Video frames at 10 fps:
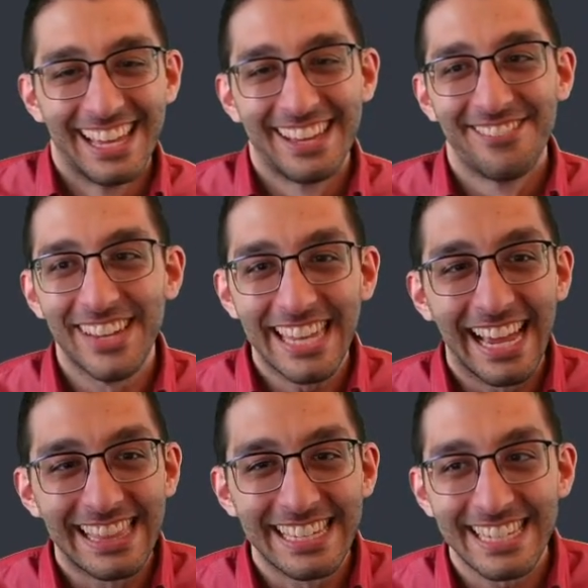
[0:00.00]
But yeah, in
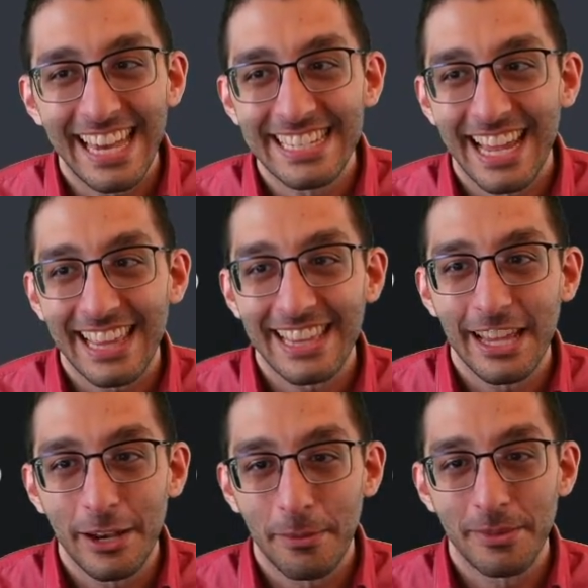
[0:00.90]
this case, I think the
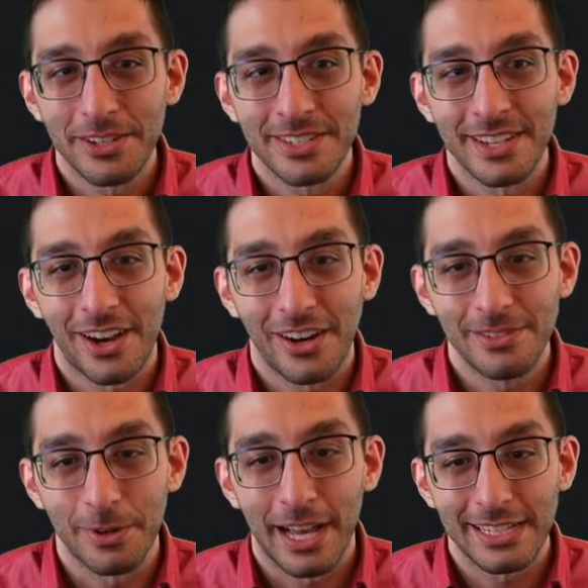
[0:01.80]
numbers
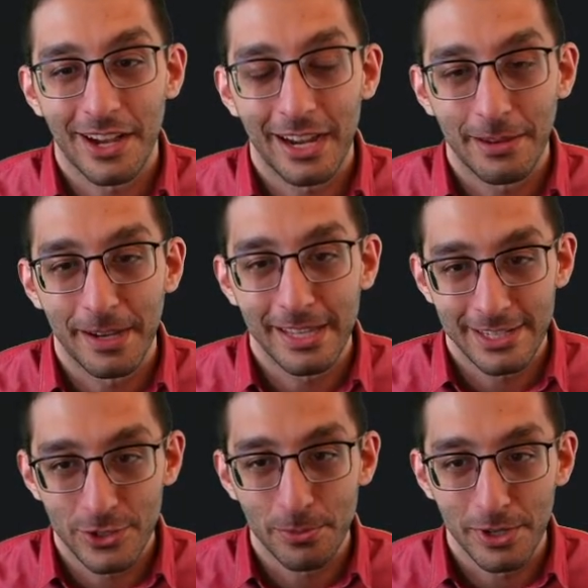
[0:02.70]
we're not talking about like
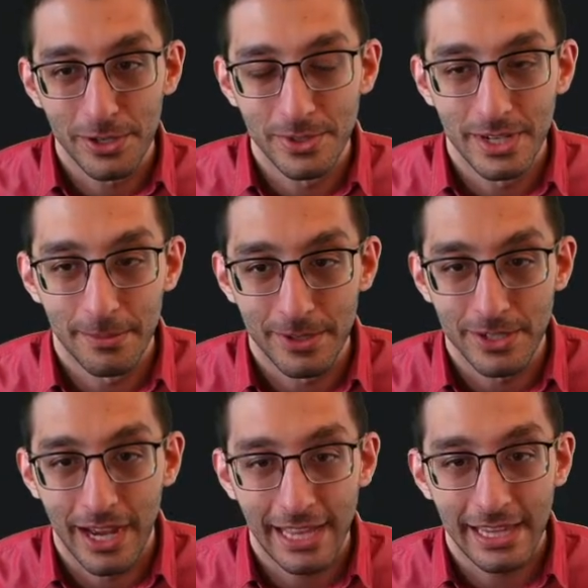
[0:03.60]
super huge numbers.
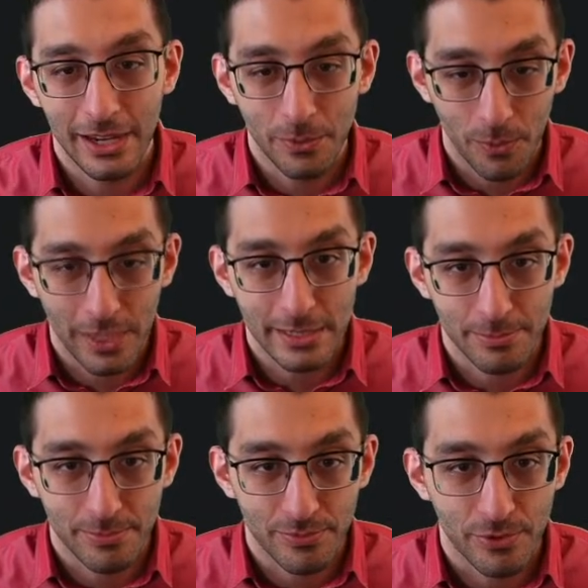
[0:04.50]
I think it was
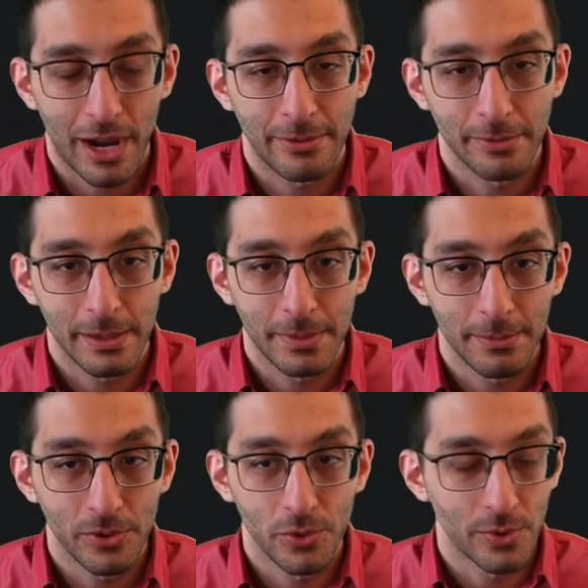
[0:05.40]
probably
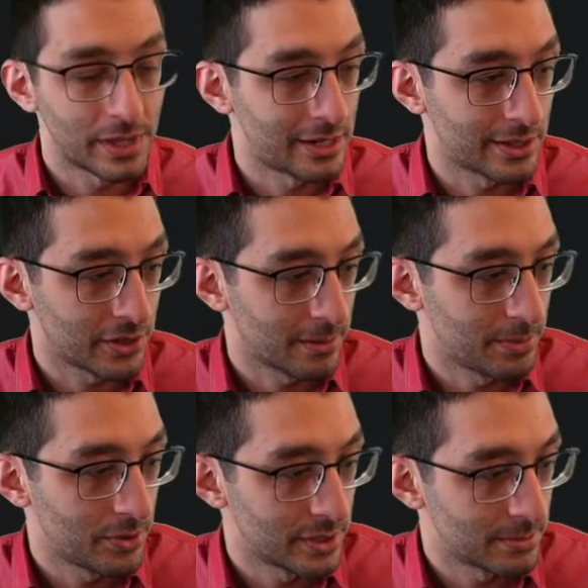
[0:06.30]
people who were there at their
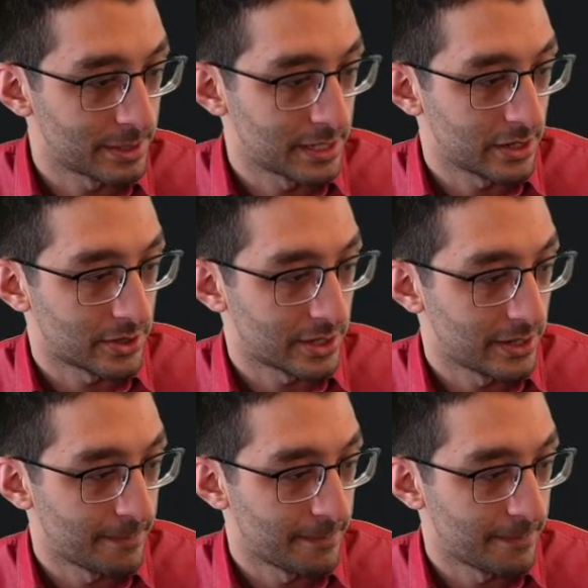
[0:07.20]
computers, but hard to know.